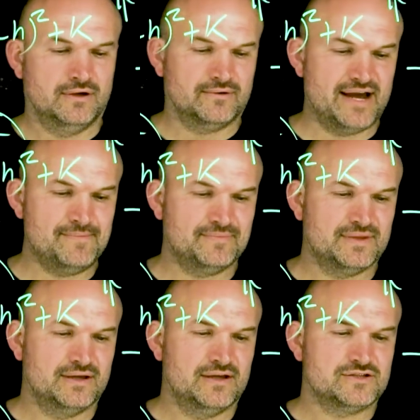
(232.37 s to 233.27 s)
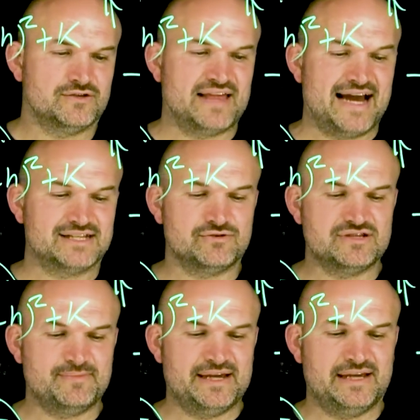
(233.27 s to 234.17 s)
okay? So that is
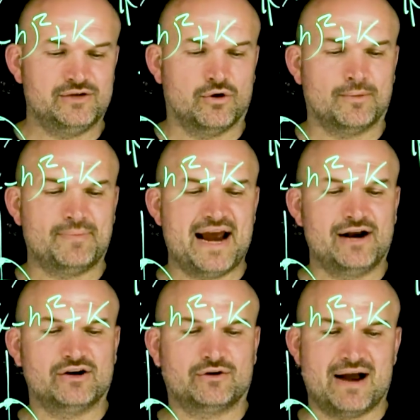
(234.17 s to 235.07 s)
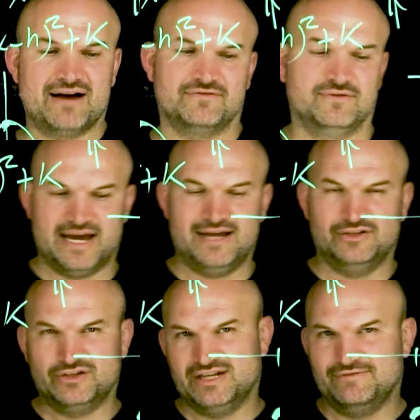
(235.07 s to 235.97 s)
going to be your parent graph, okay?
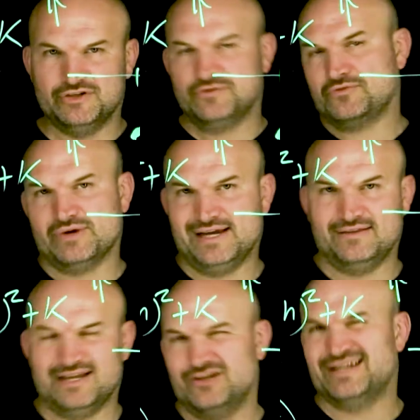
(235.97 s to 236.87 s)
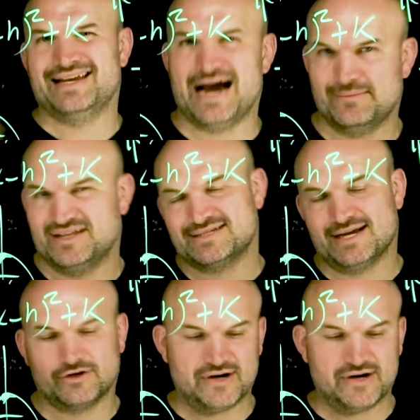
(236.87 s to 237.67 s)
And you could even do three and then you get nine, but that's kind of